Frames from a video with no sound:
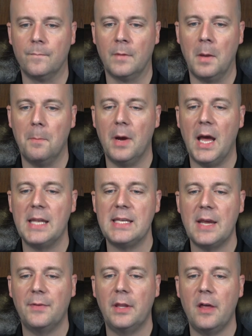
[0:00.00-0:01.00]
But I
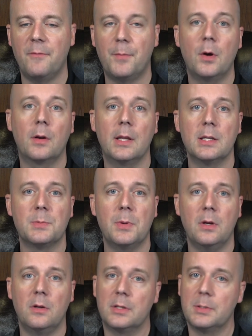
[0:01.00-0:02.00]
definitely love Perkins,
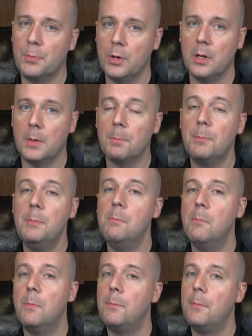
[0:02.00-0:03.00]
Bill. It's pretty good.
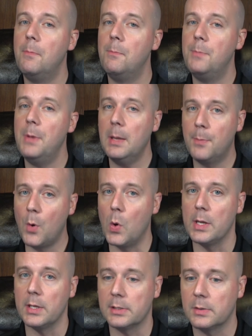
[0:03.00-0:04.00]
Big
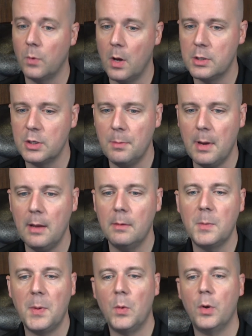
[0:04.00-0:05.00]
Boys, which you may,
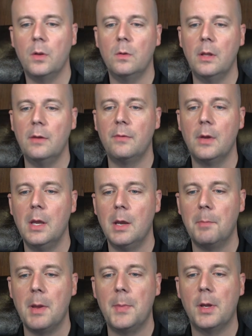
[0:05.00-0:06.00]
depending where you live,
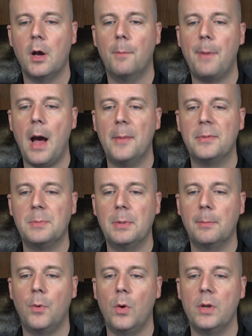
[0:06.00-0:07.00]
maybe called Bob's
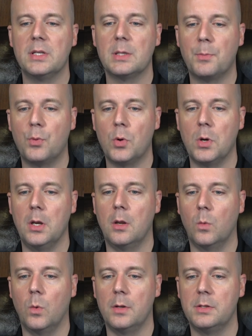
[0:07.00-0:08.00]
Big Boys, is a pretty
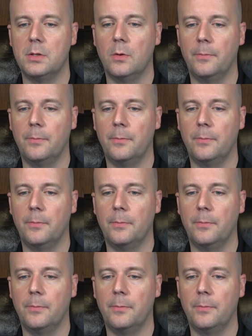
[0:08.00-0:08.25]
good one, too.